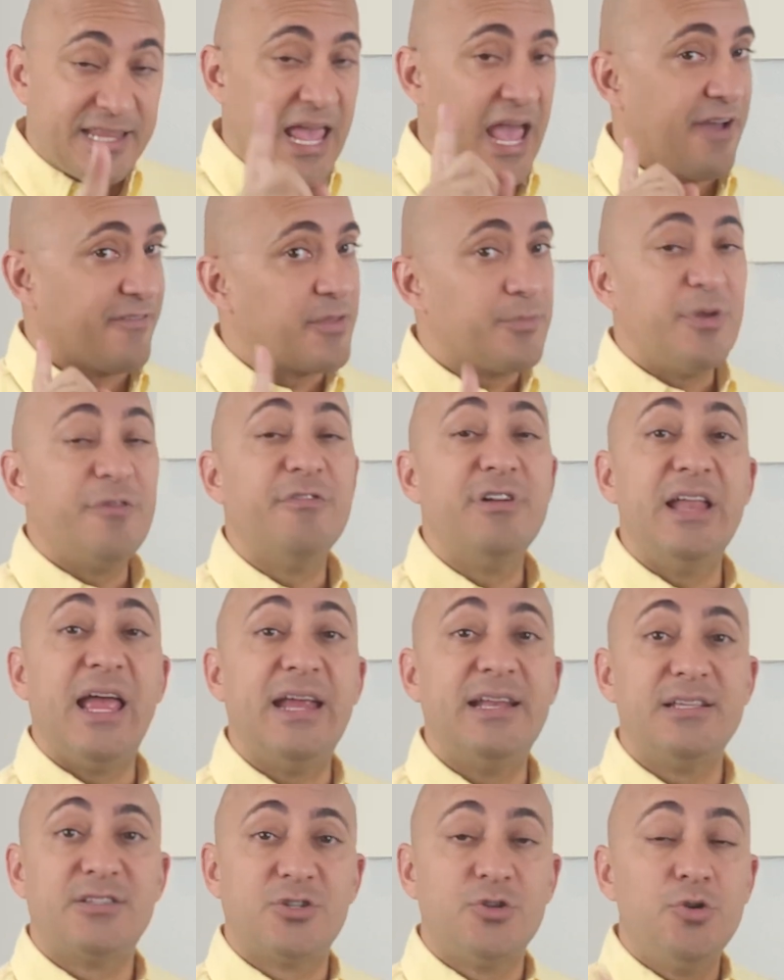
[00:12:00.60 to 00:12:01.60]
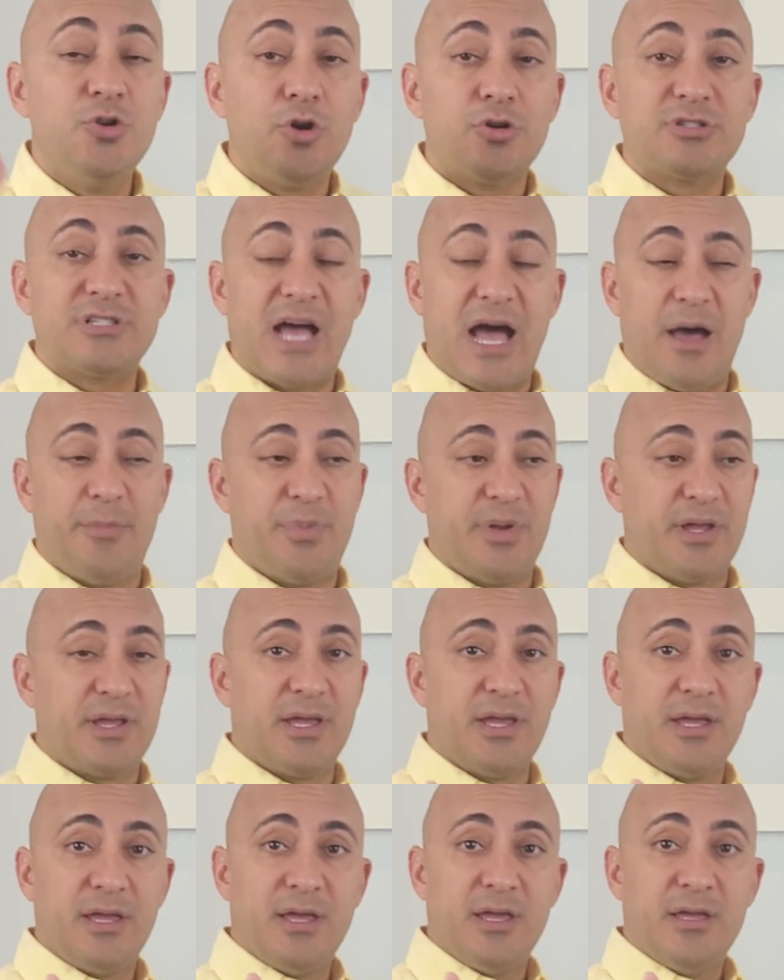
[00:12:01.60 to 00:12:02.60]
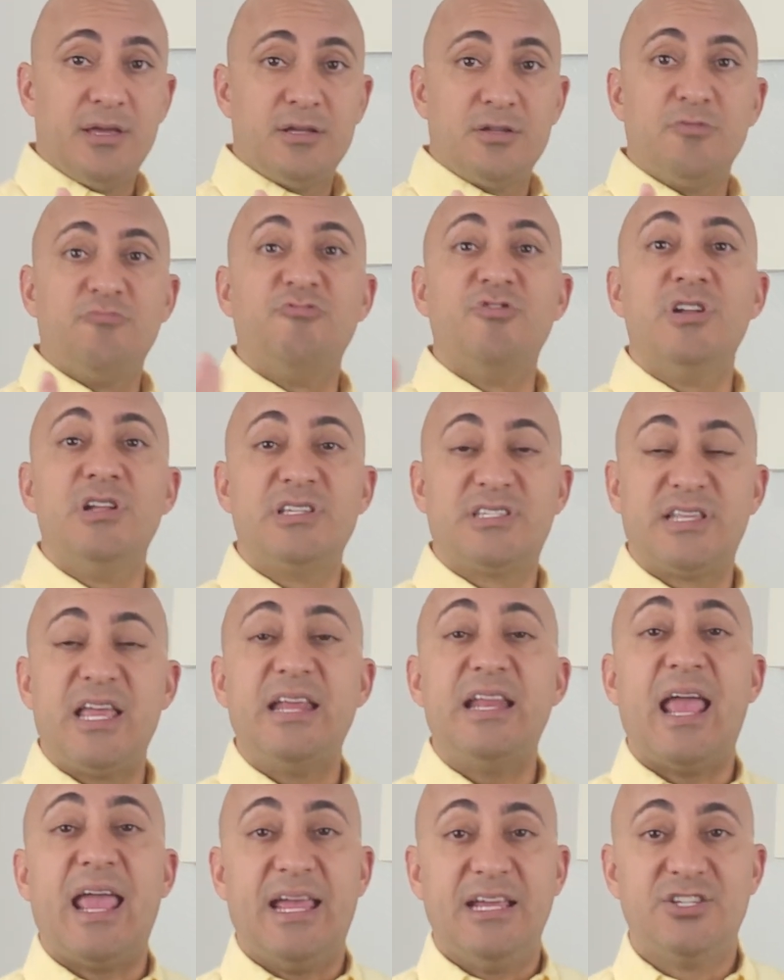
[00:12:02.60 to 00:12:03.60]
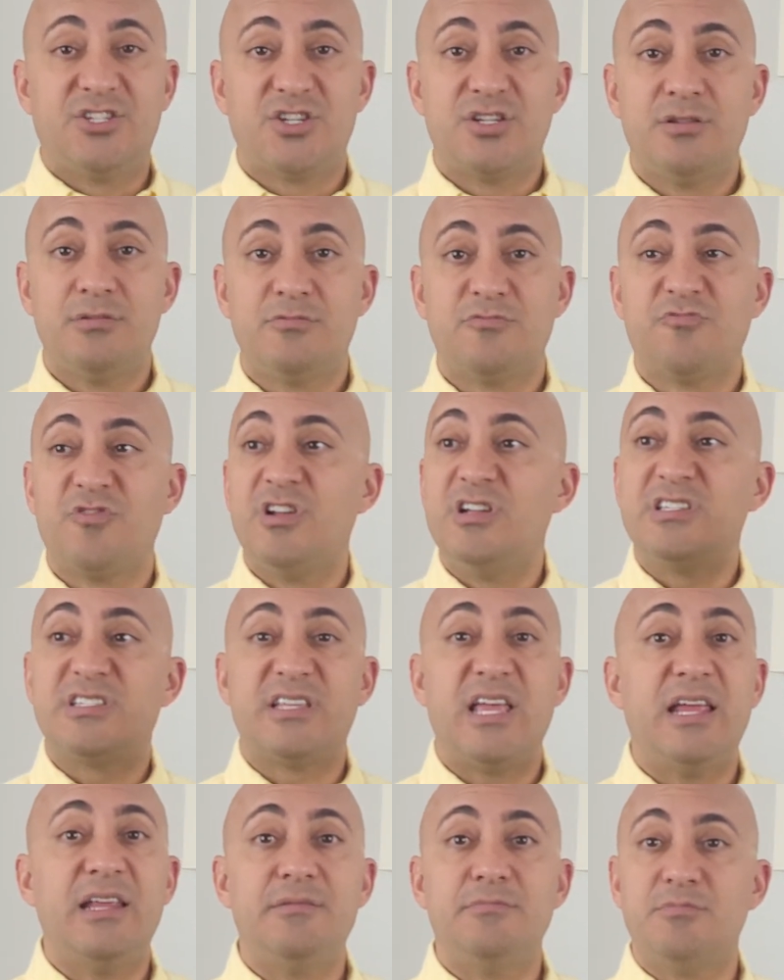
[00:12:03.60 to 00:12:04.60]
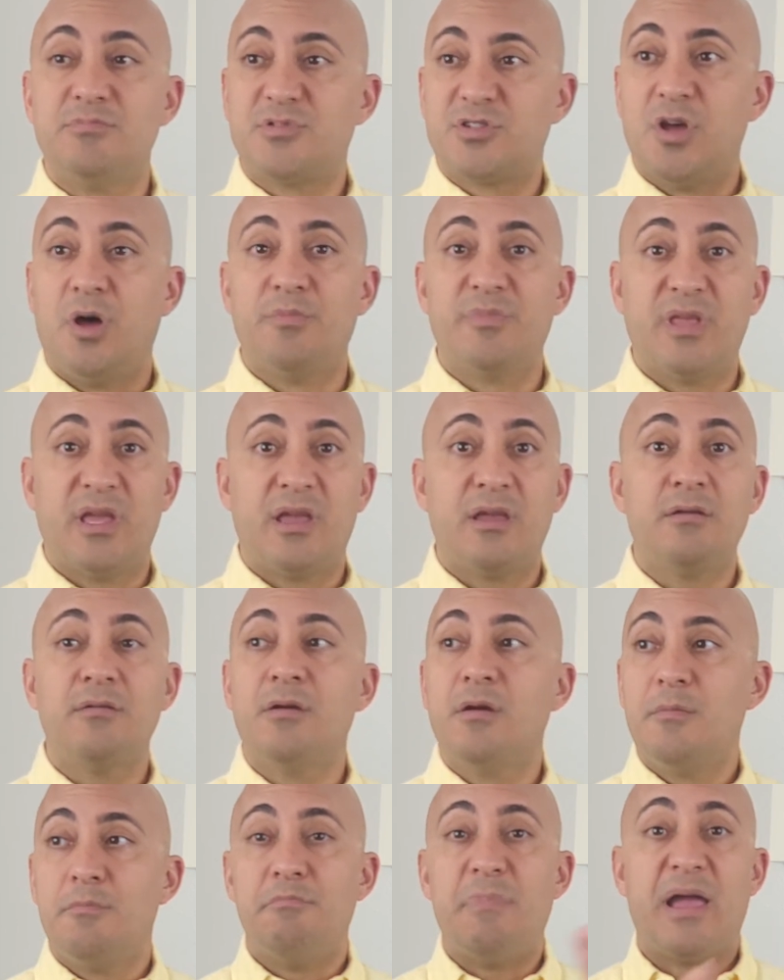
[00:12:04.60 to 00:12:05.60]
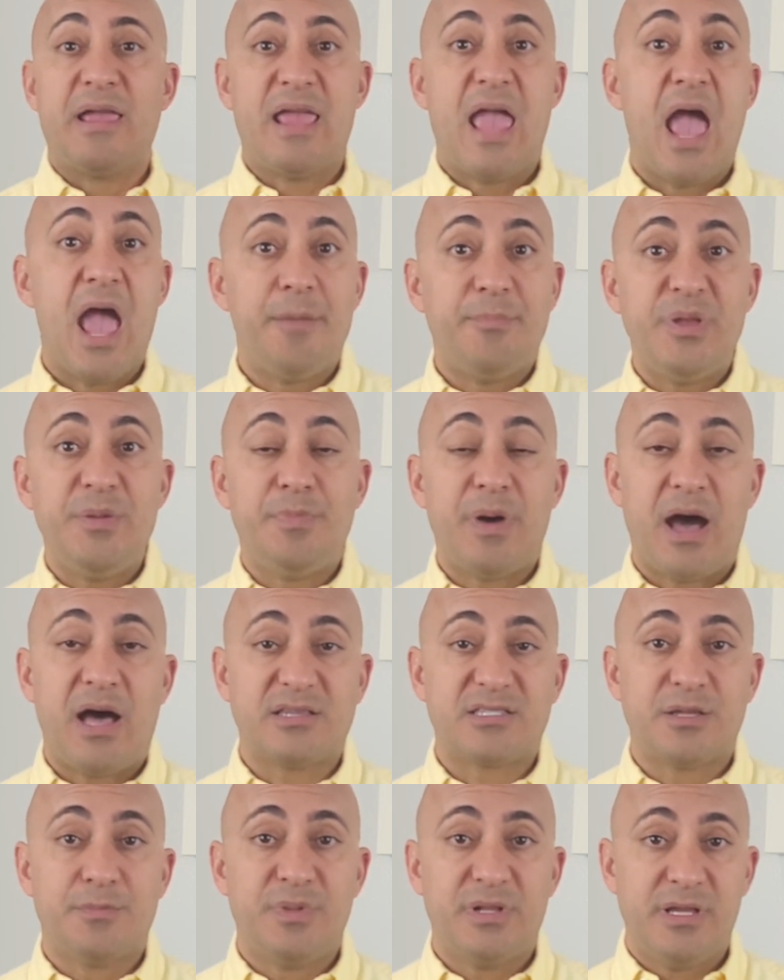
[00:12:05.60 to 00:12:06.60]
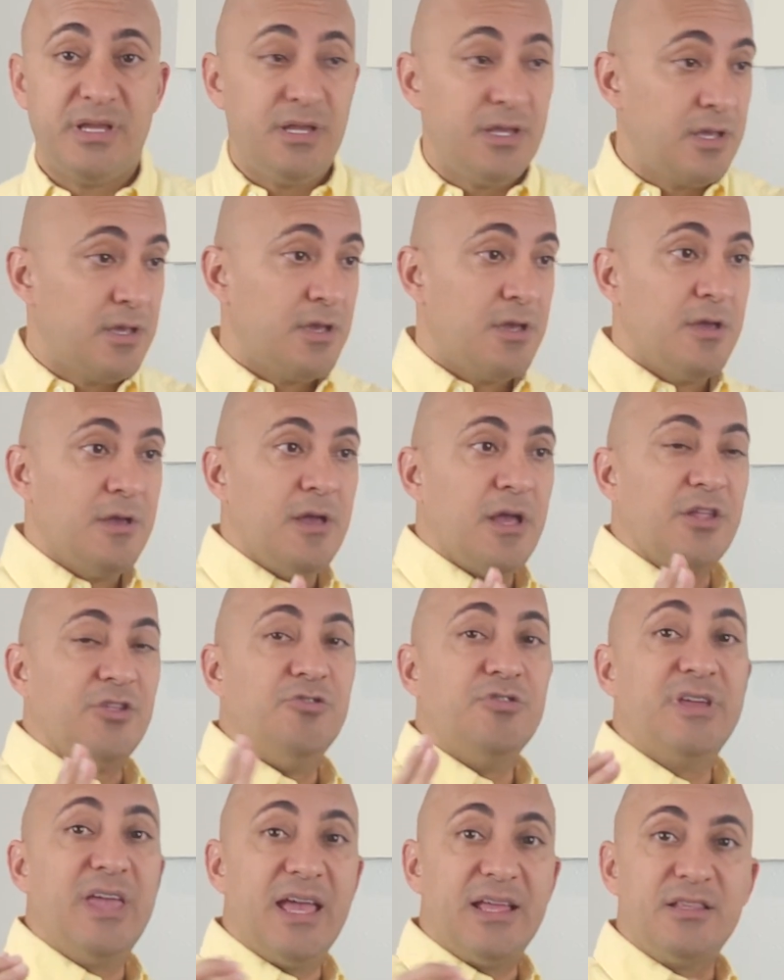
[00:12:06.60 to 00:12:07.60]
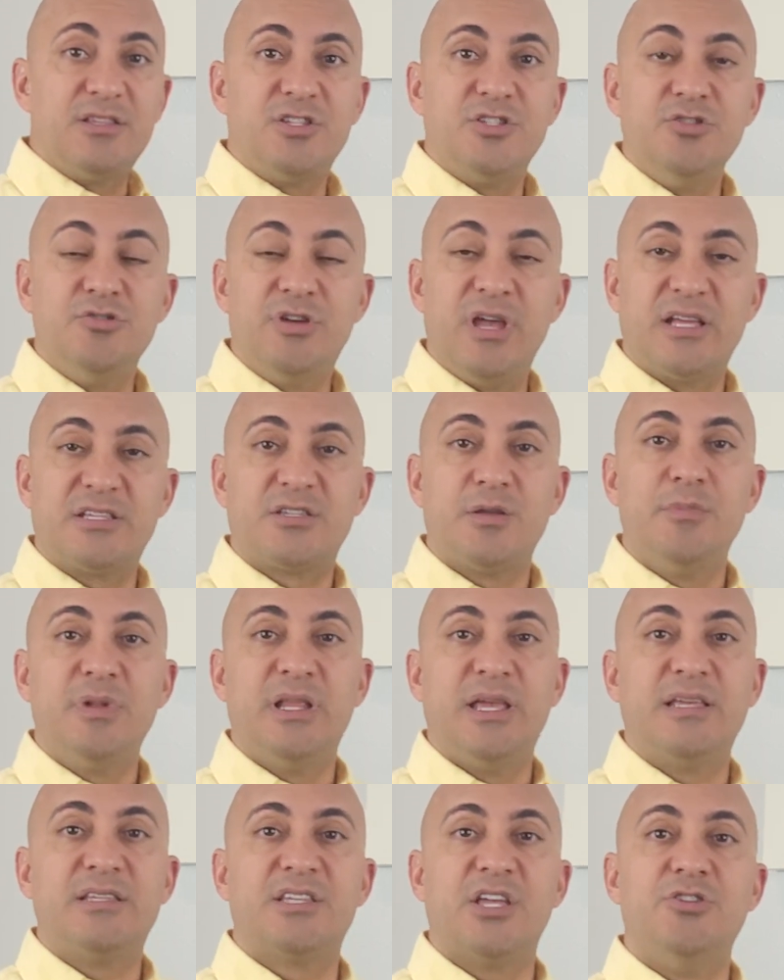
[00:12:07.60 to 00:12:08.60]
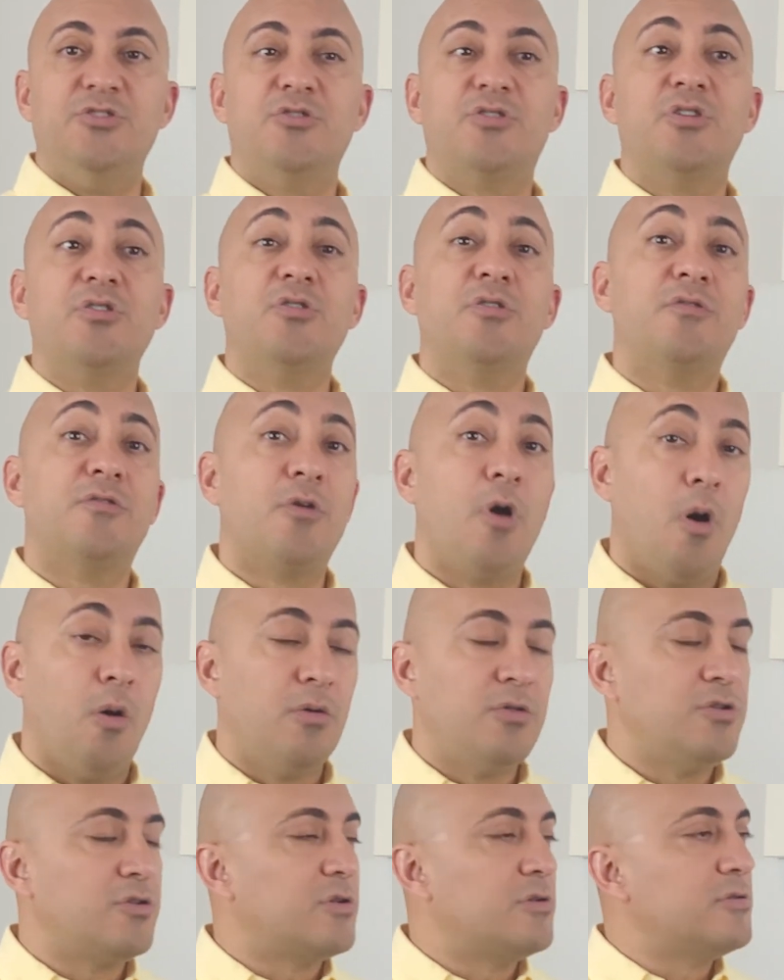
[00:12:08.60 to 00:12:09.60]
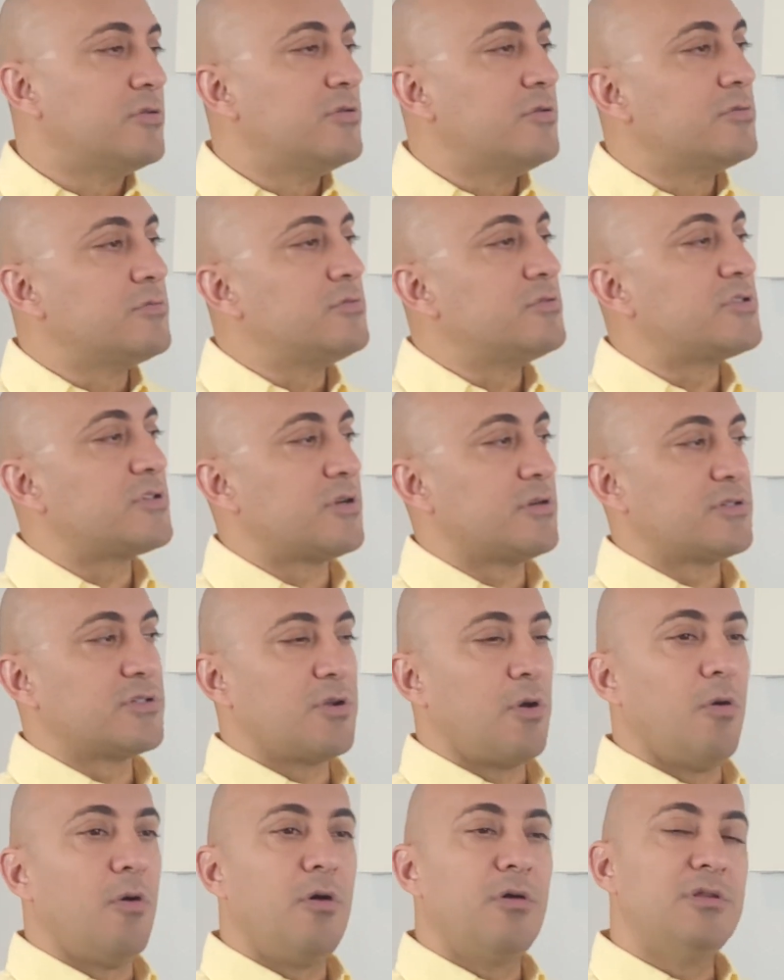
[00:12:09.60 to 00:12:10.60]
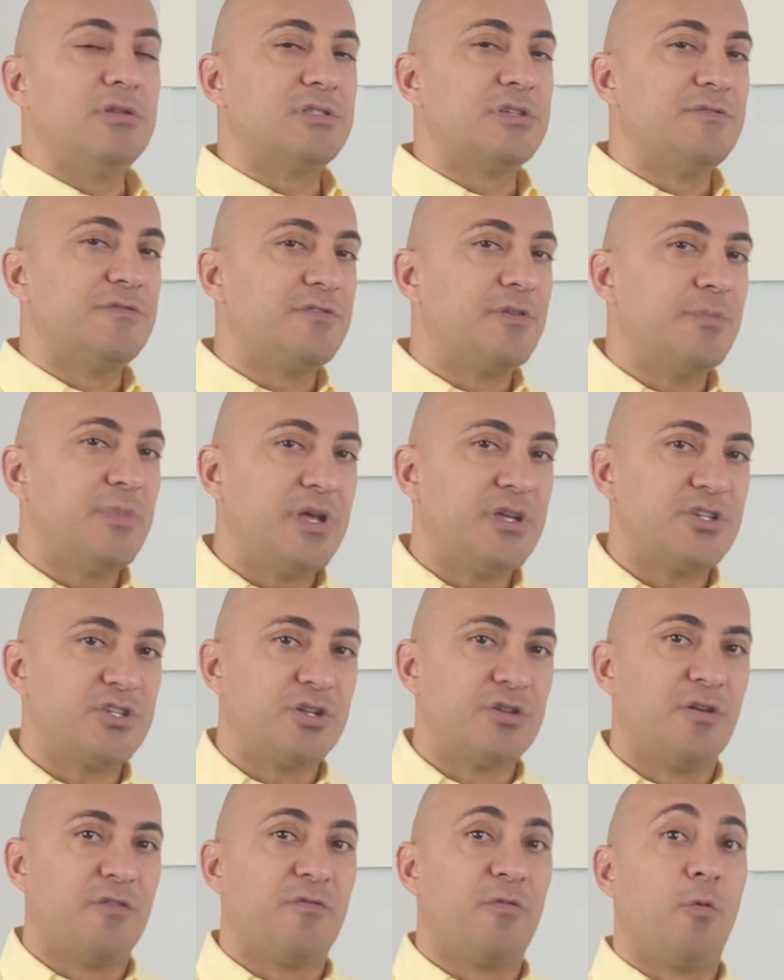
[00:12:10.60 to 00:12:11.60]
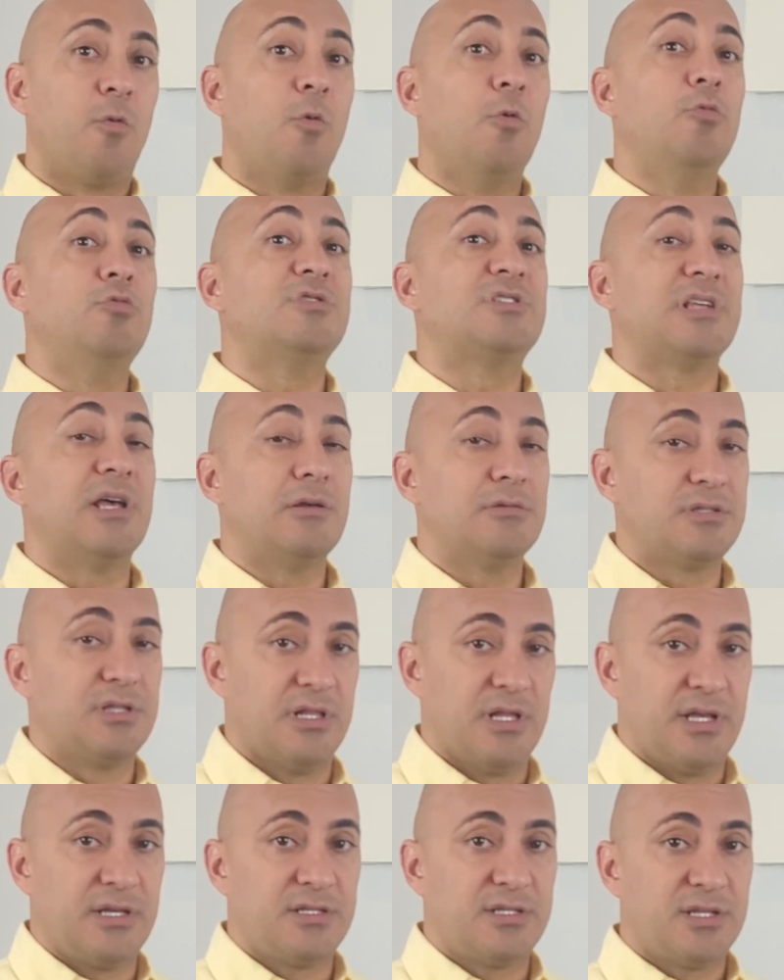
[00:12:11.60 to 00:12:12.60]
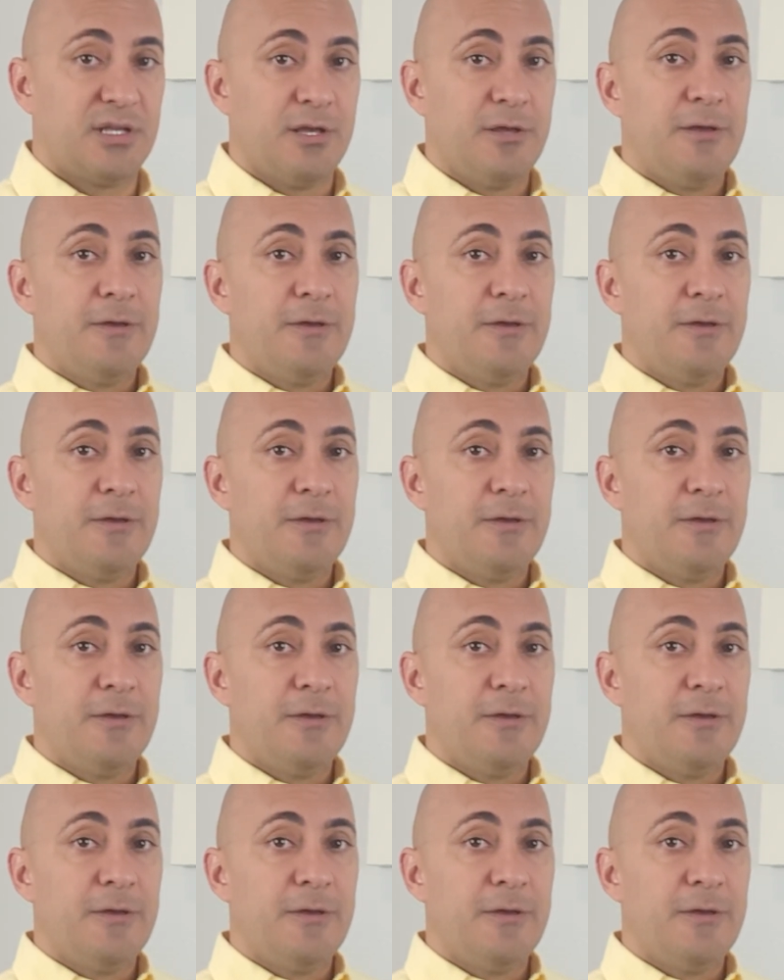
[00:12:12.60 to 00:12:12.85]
They have to be related to your topic. Real estate agent, real estate something, Miami possibly. And you get some links, and you can go and you can Google search all this information of who sells links.